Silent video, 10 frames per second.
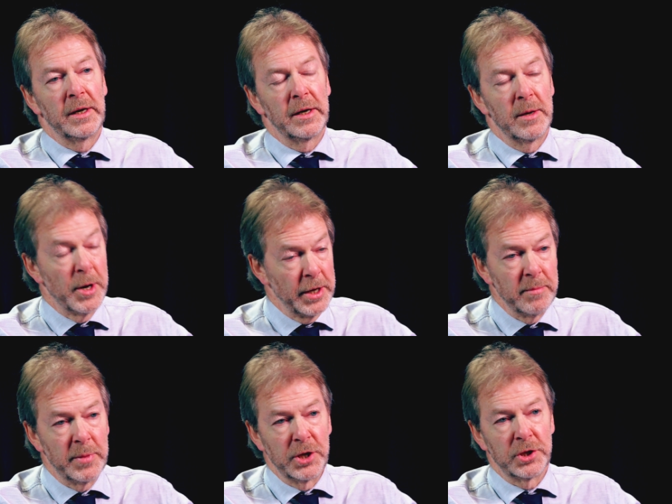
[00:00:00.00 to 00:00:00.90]
uh, among
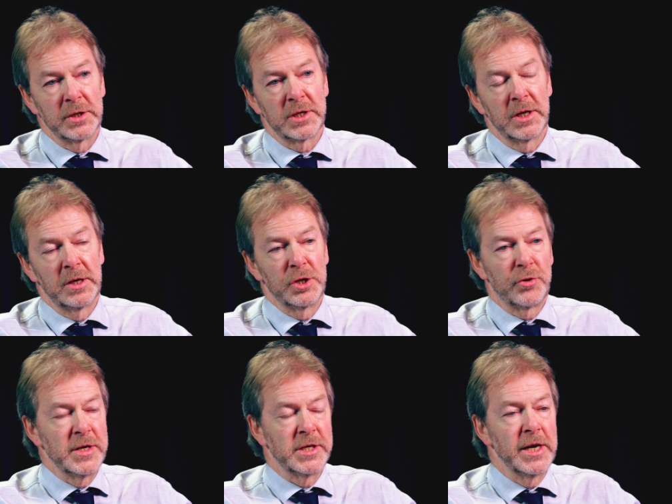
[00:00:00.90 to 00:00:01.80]
inpatients
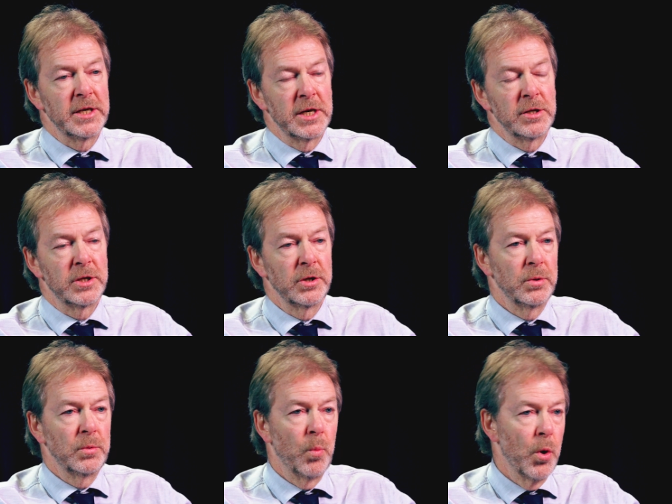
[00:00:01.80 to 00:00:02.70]
translates
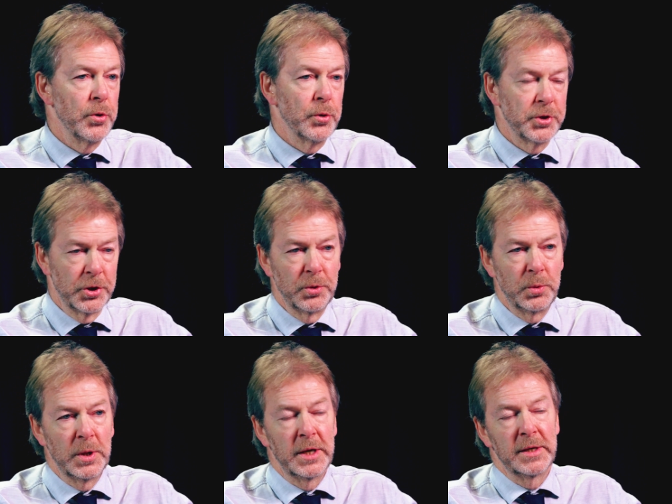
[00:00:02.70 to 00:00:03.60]
into one or
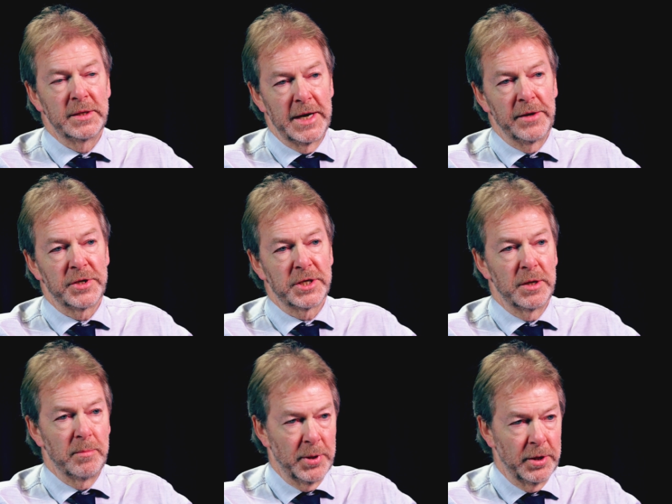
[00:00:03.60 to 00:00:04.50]
two
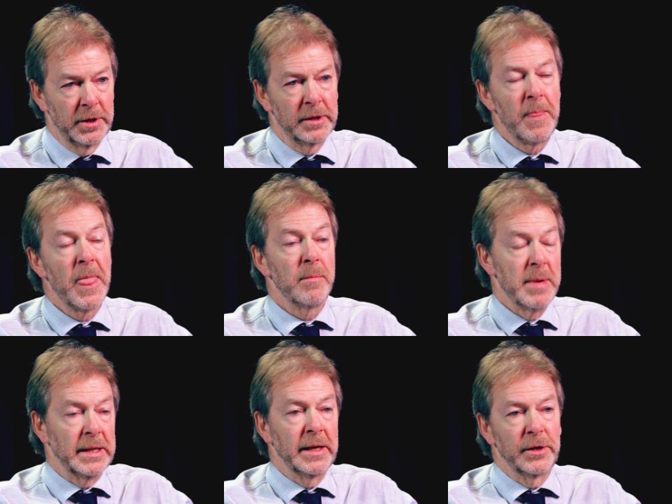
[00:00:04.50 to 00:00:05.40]
deaths per
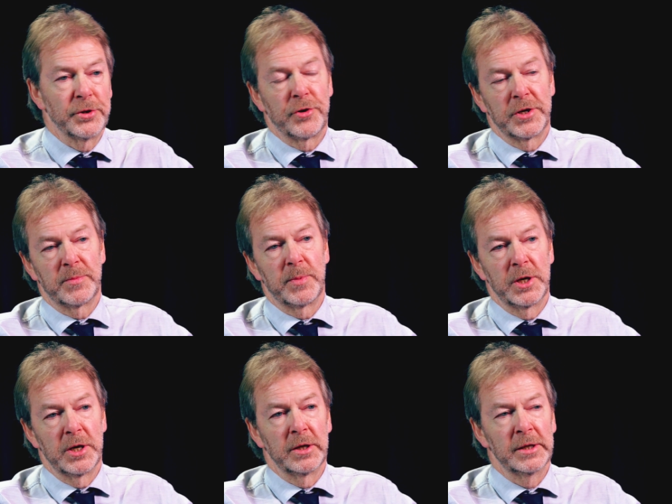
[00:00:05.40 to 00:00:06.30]
mental health trust per
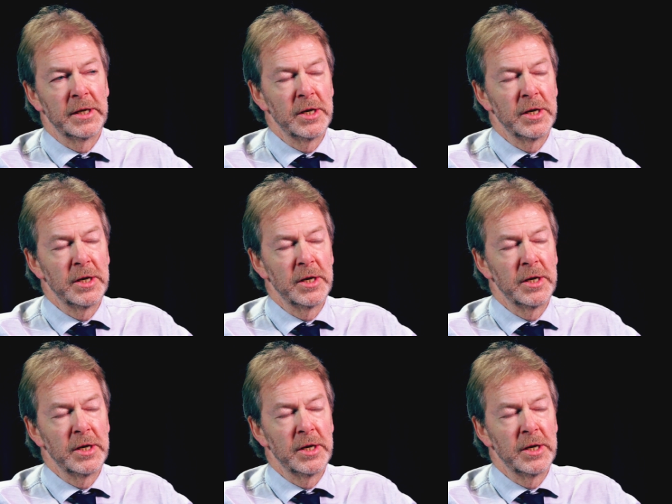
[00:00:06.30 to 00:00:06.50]
year.